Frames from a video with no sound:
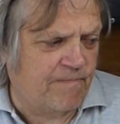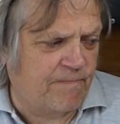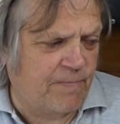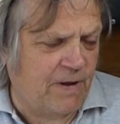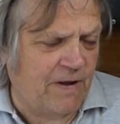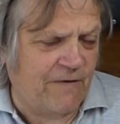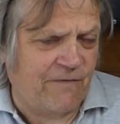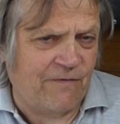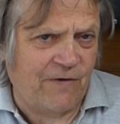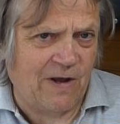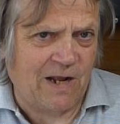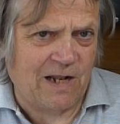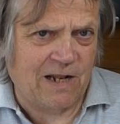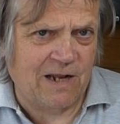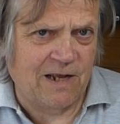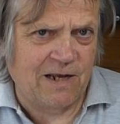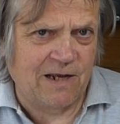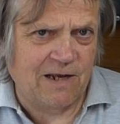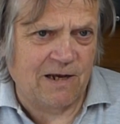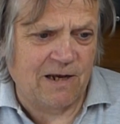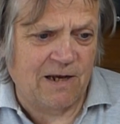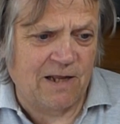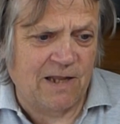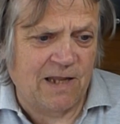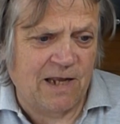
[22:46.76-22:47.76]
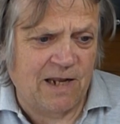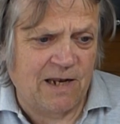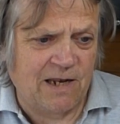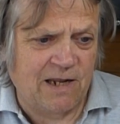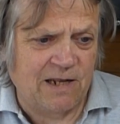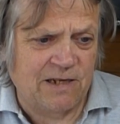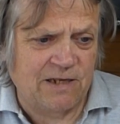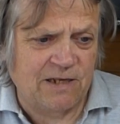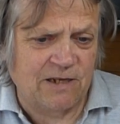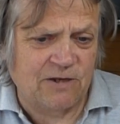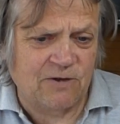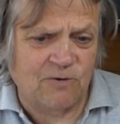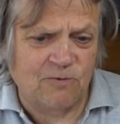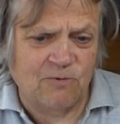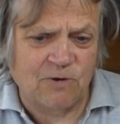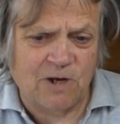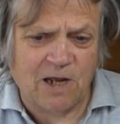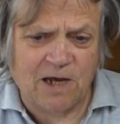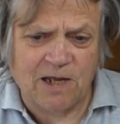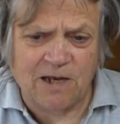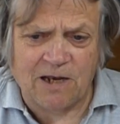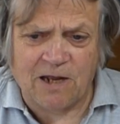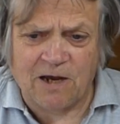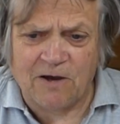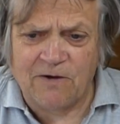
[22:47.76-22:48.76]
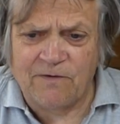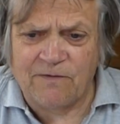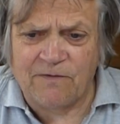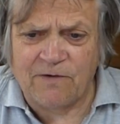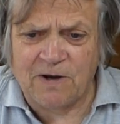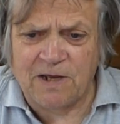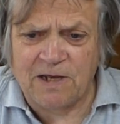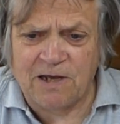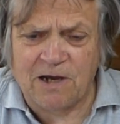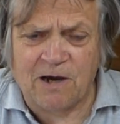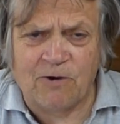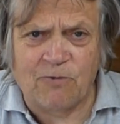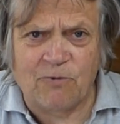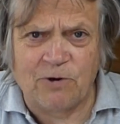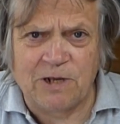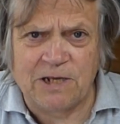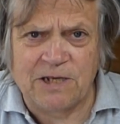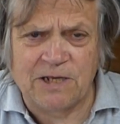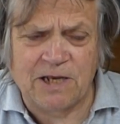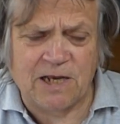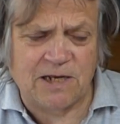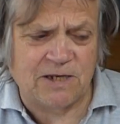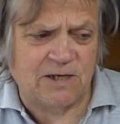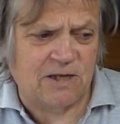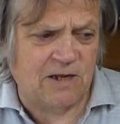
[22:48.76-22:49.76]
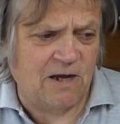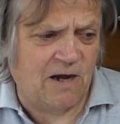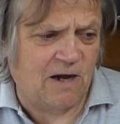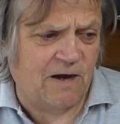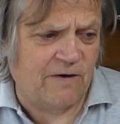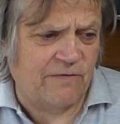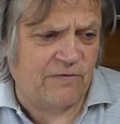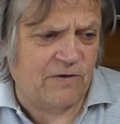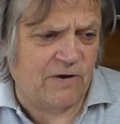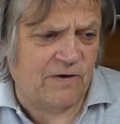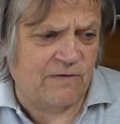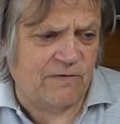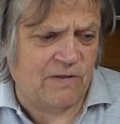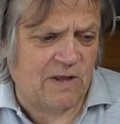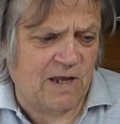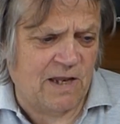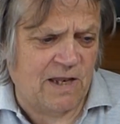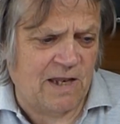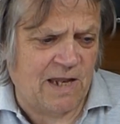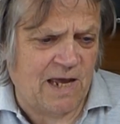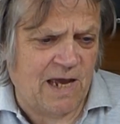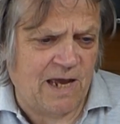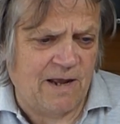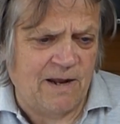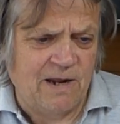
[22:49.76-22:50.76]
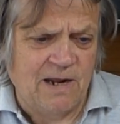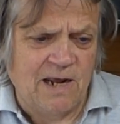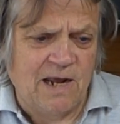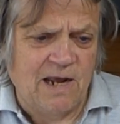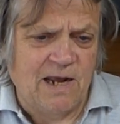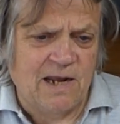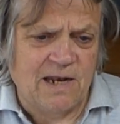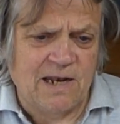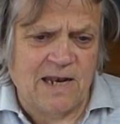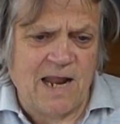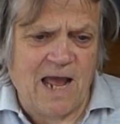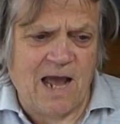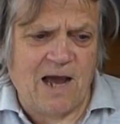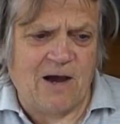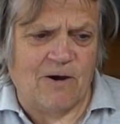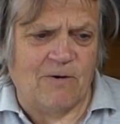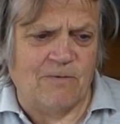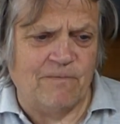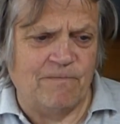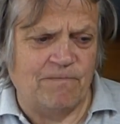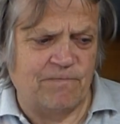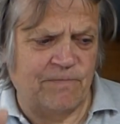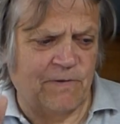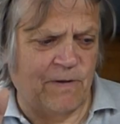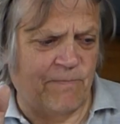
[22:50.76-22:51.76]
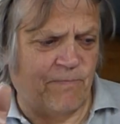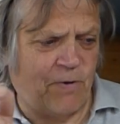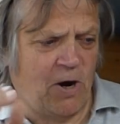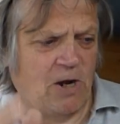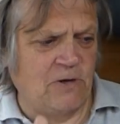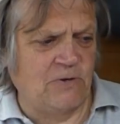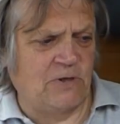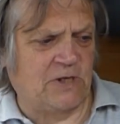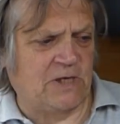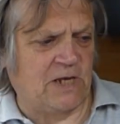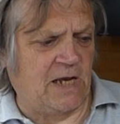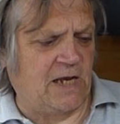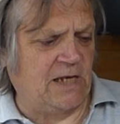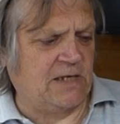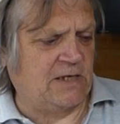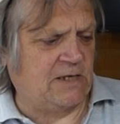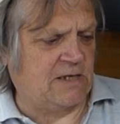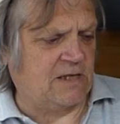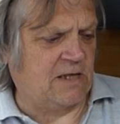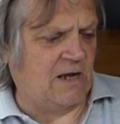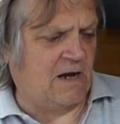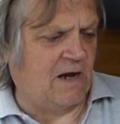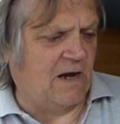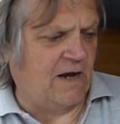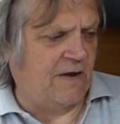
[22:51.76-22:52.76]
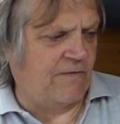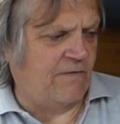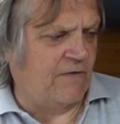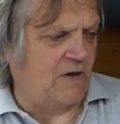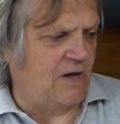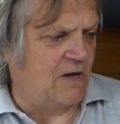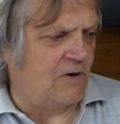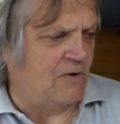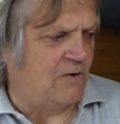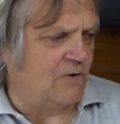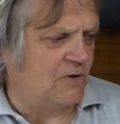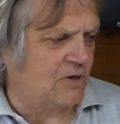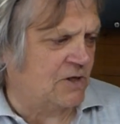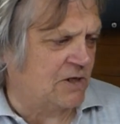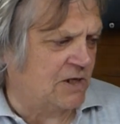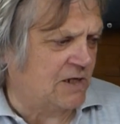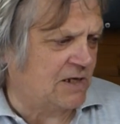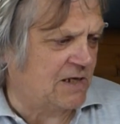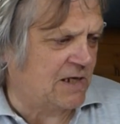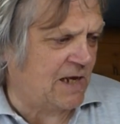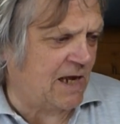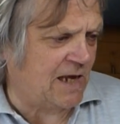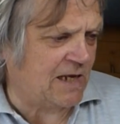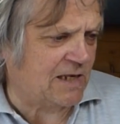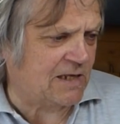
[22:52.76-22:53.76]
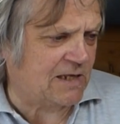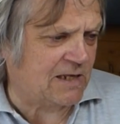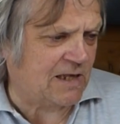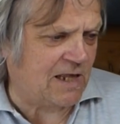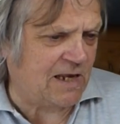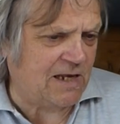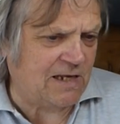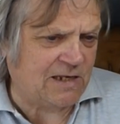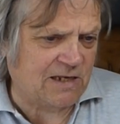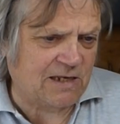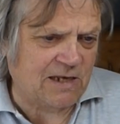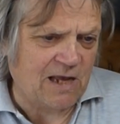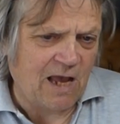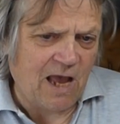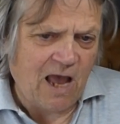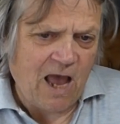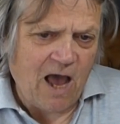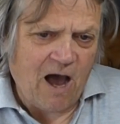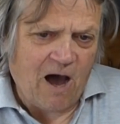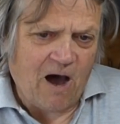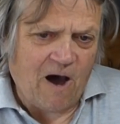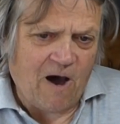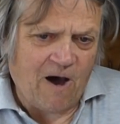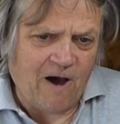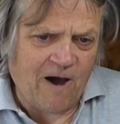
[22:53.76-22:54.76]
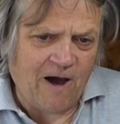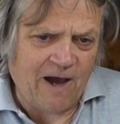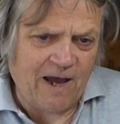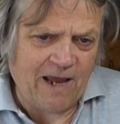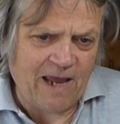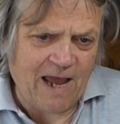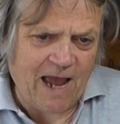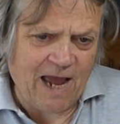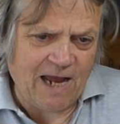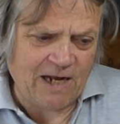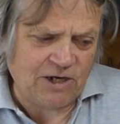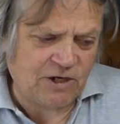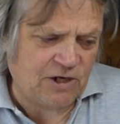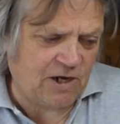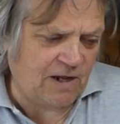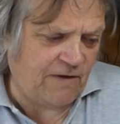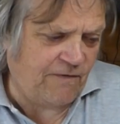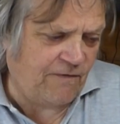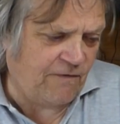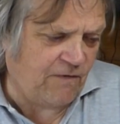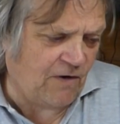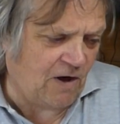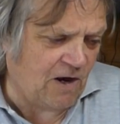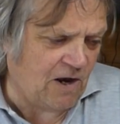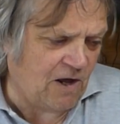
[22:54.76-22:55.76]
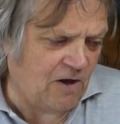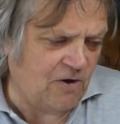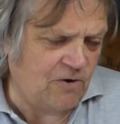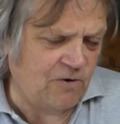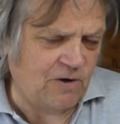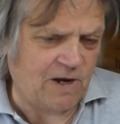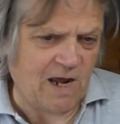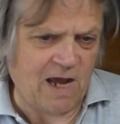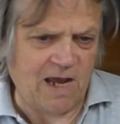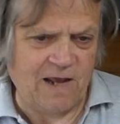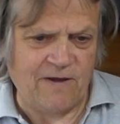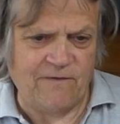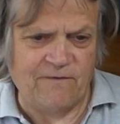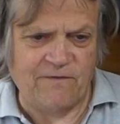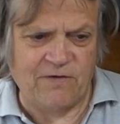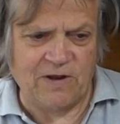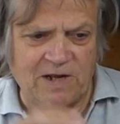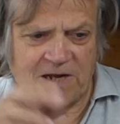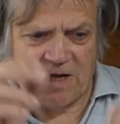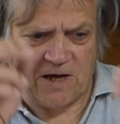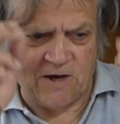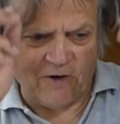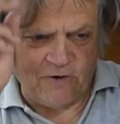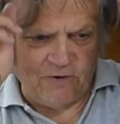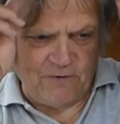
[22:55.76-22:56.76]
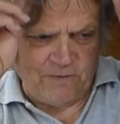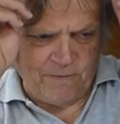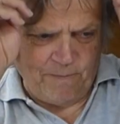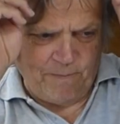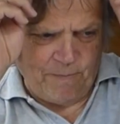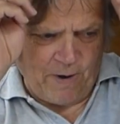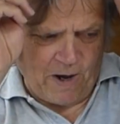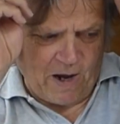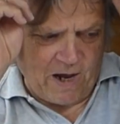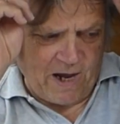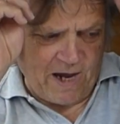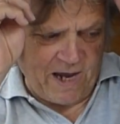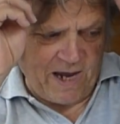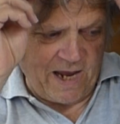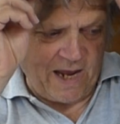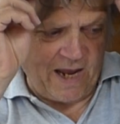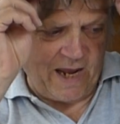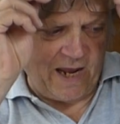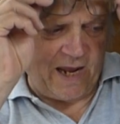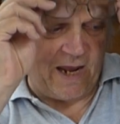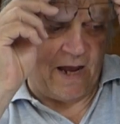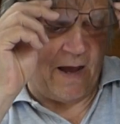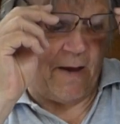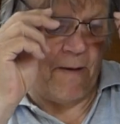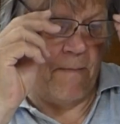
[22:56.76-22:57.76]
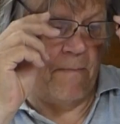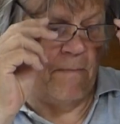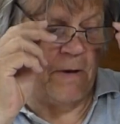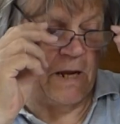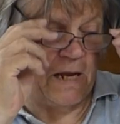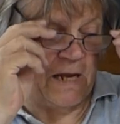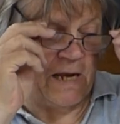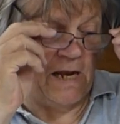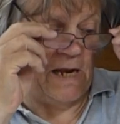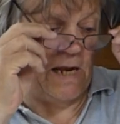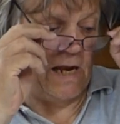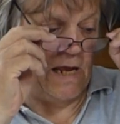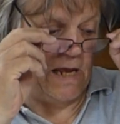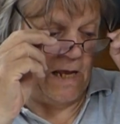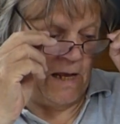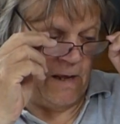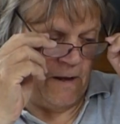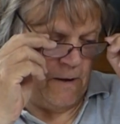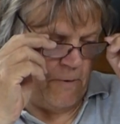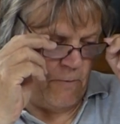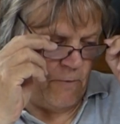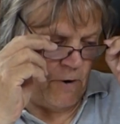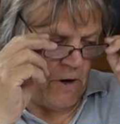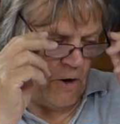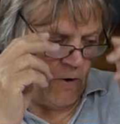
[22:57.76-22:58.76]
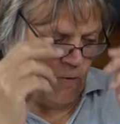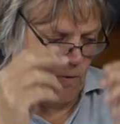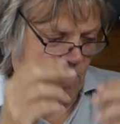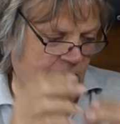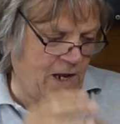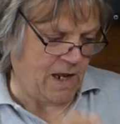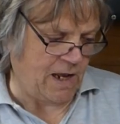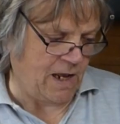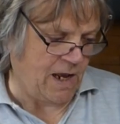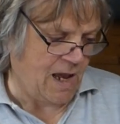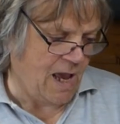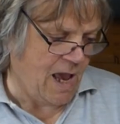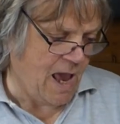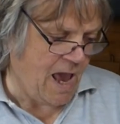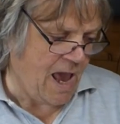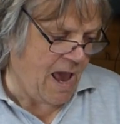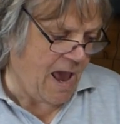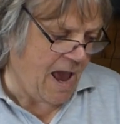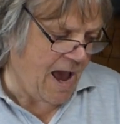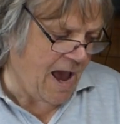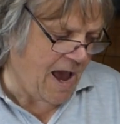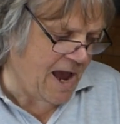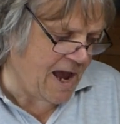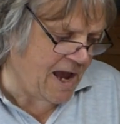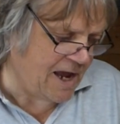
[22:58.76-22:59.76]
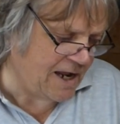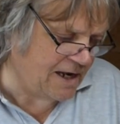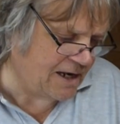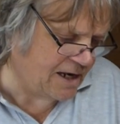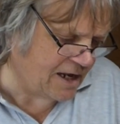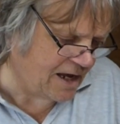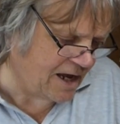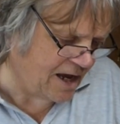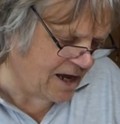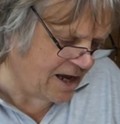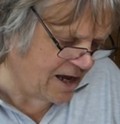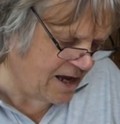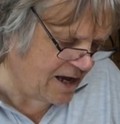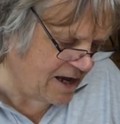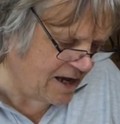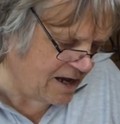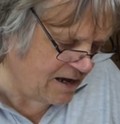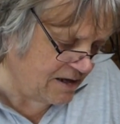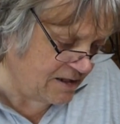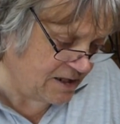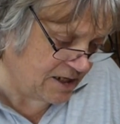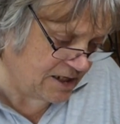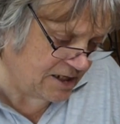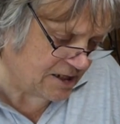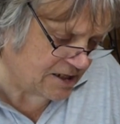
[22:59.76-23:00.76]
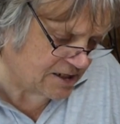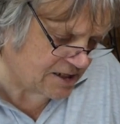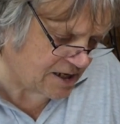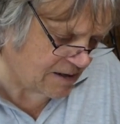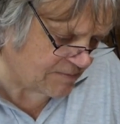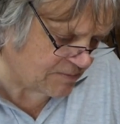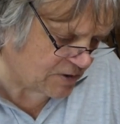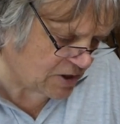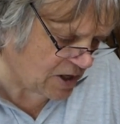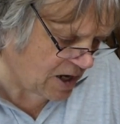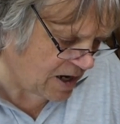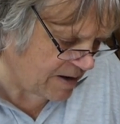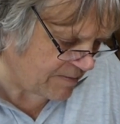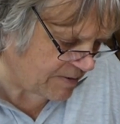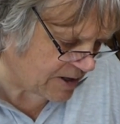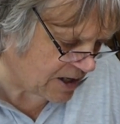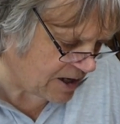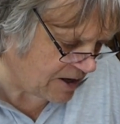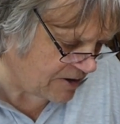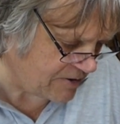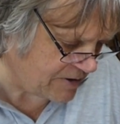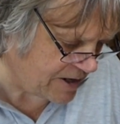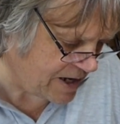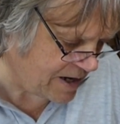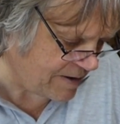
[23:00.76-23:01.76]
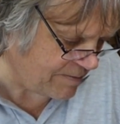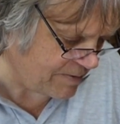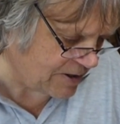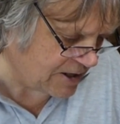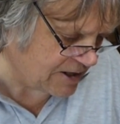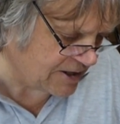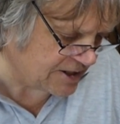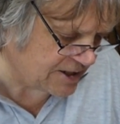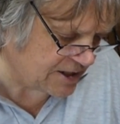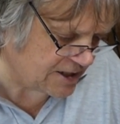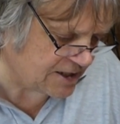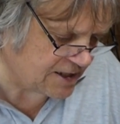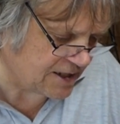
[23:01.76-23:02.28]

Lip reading: bit of fettling and then this is all done. Hopefully I'll retest it after I've done that. Now the process that I've used to test this, I actually followed a video by McKinley Railway, and this is some time ago now because